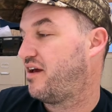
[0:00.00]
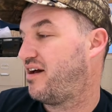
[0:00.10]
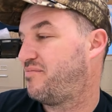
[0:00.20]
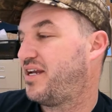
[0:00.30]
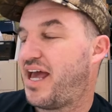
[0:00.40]

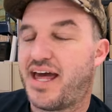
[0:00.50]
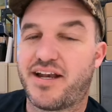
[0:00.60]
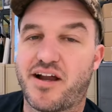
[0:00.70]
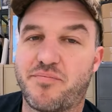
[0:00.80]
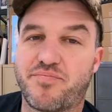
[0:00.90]
uh, but it
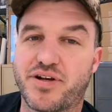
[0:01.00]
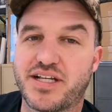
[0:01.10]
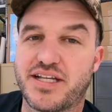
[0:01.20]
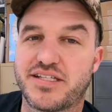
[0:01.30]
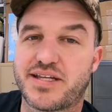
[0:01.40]
added up
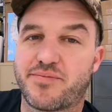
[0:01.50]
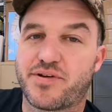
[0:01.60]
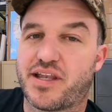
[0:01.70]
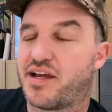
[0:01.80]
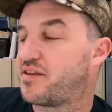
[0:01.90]
pretty
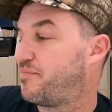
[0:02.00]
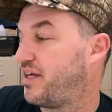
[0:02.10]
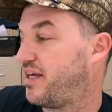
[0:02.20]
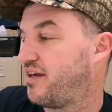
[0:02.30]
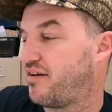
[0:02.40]
decent. We'd like to
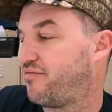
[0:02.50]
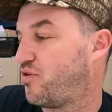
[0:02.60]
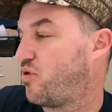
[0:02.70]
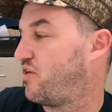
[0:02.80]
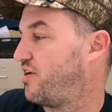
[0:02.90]
be a
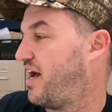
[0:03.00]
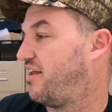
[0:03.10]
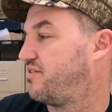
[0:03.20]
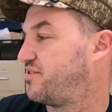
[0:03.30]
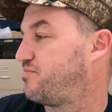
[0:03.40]
few hundred
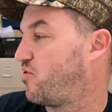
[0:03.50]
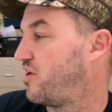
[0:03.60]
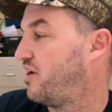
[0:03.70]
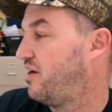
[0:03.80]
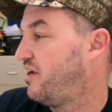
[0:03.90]
dollars
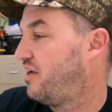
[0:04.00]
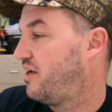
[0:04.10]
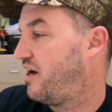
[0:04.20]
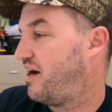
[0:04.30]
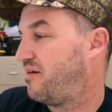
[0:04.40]
more.
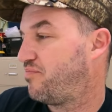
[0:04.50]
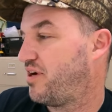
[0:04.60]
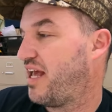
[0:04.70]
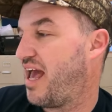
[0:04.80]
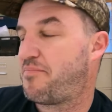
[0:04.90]
Uh,
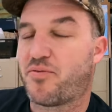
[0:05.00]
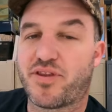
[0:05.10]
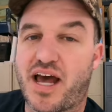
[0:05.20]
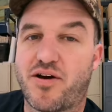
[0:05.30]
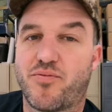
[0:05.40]
pretty happy
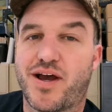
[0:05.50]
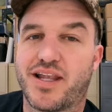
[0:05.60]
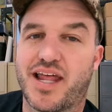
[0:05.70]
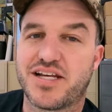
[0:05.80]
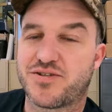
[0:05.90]
with how it
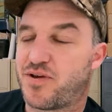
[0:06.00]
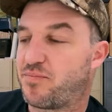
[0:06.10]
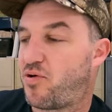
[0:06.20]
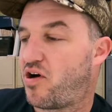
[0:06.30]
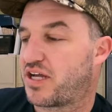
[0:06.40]
went. Last
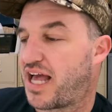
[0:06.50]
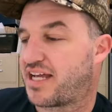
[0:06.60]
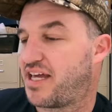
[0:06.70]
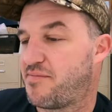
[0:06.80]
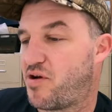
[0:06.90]
week, Paul
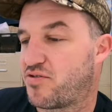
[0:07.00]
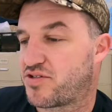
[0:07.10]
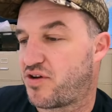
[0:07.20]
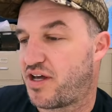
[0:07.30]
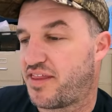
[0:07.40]
got chemo,
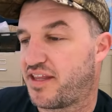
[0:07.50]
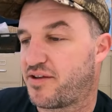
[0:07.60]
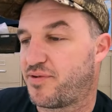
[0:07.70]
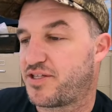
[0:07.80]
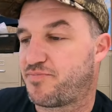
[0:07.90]
so I
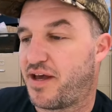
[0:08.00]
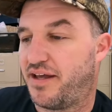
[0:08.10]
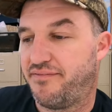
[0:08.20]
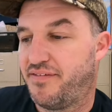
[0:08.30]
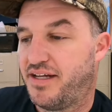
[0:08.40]
think that we
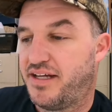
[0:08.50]
spent